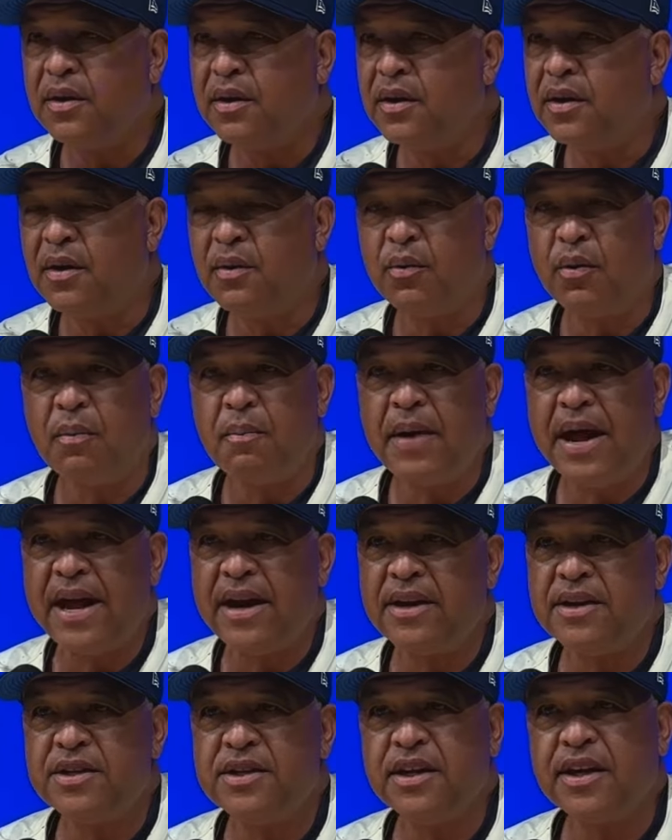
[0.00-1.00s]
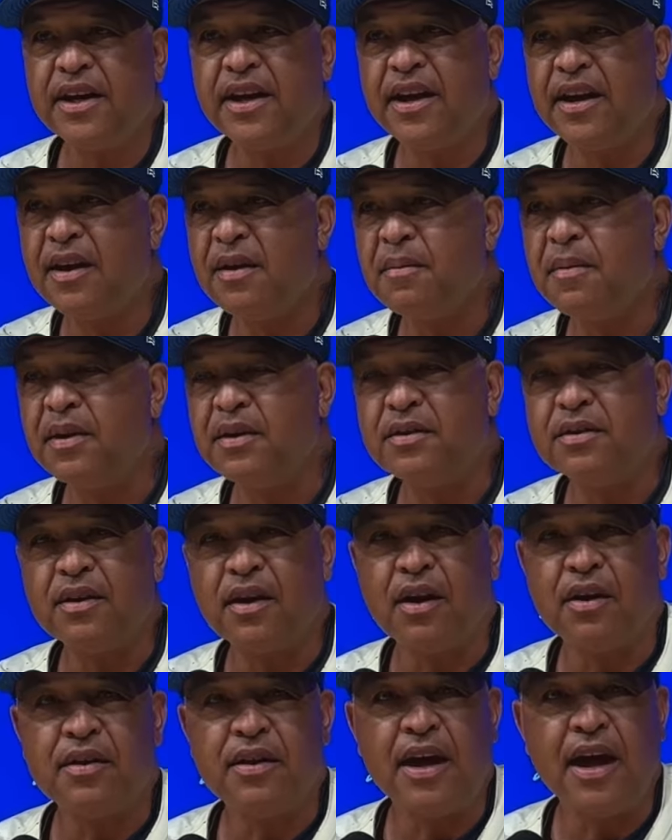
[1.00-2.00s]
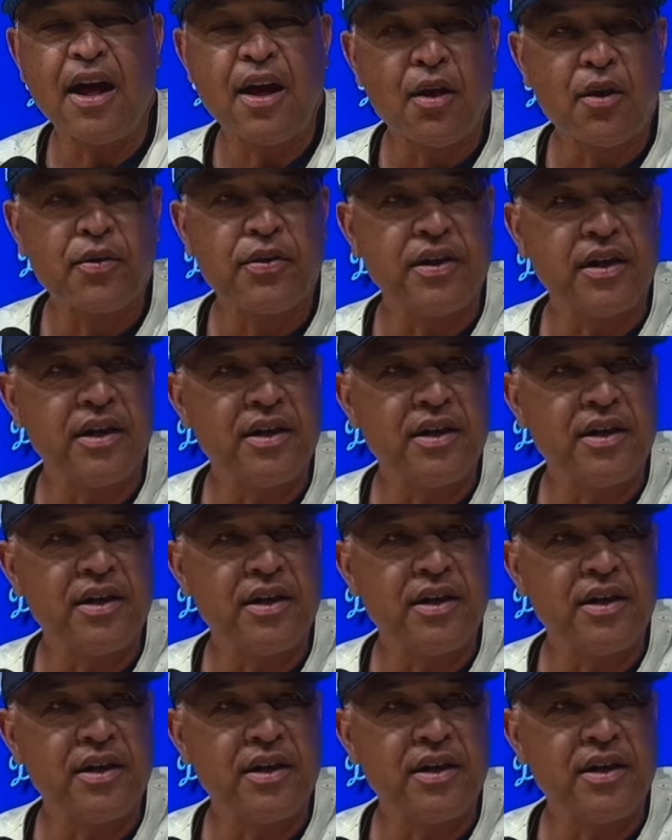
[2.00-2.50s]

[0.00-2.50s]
We're managing him and on the health,